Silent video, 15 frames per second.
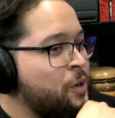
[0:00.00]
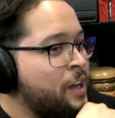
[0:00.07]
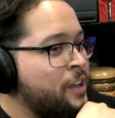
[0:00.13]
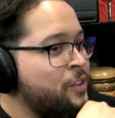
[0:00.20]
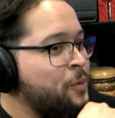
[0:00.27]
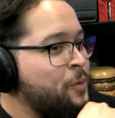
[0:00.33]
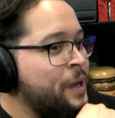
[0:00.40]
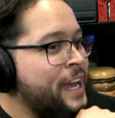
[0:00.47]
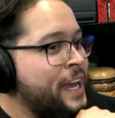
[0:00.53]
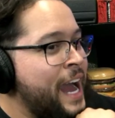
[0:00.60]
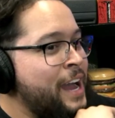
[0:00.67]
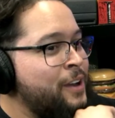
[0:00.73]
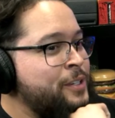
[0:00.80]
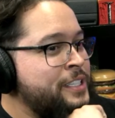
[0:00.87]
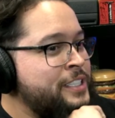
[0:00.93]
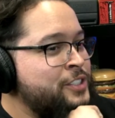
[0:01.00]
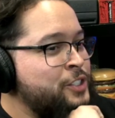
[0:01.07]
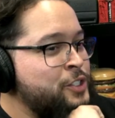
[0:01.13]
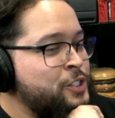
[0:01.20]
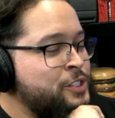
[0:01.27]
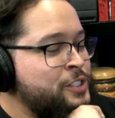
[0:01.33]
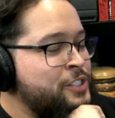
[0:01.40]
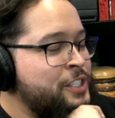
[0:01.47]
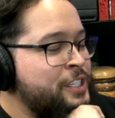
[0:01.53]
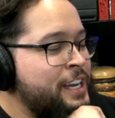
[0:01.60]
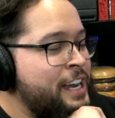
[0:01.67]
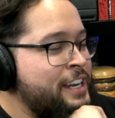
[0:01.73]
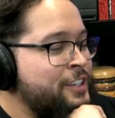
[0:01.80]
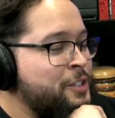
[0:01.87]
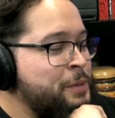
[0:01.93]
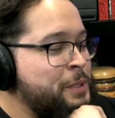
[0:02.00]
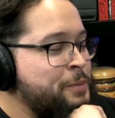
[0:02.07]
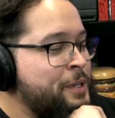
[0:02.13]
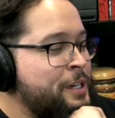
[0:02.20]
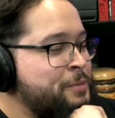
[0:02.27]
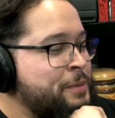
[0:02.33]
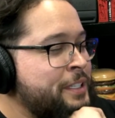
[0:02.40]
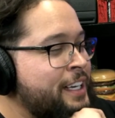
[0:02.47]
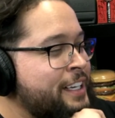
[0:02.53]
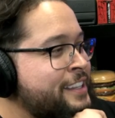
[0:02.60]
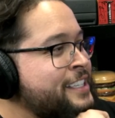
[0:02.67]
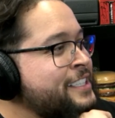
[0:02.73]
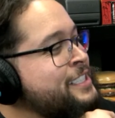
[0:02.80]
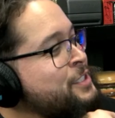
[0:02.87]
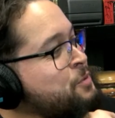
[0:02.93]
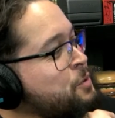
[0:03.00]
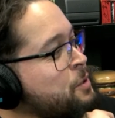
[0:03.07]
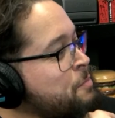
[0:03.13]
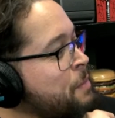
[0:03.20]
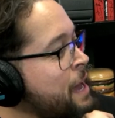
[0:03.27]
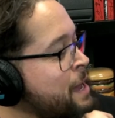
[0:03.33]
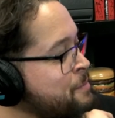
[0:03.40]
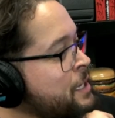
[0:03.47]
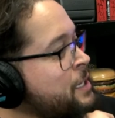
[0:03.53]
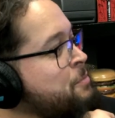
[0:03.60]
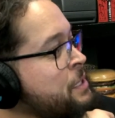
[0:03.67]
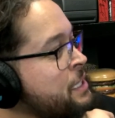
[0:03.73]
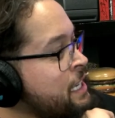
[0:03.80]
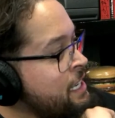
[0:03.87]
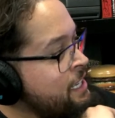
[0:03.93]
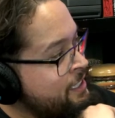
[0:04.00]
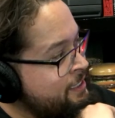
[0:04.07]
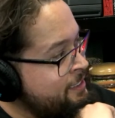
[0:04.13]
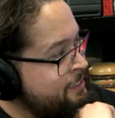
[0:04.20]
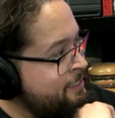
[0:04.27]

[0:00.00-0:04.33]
the way I would introduce Chicago to people? I'd be like, "This is where Batman began."